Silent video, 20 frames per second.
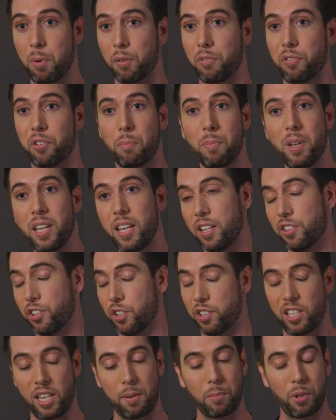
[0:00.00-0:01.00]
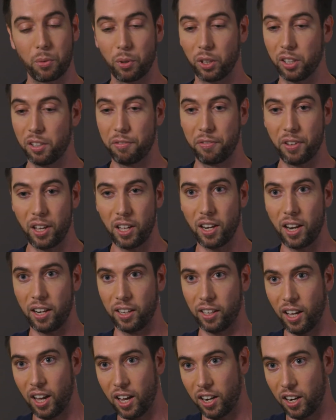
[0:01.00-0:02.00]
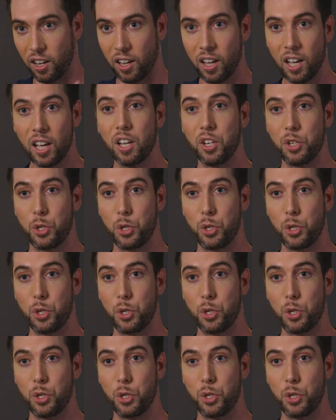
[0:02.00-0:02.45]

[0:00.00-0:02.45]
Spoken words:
but for me it just seemed to really fit and kind of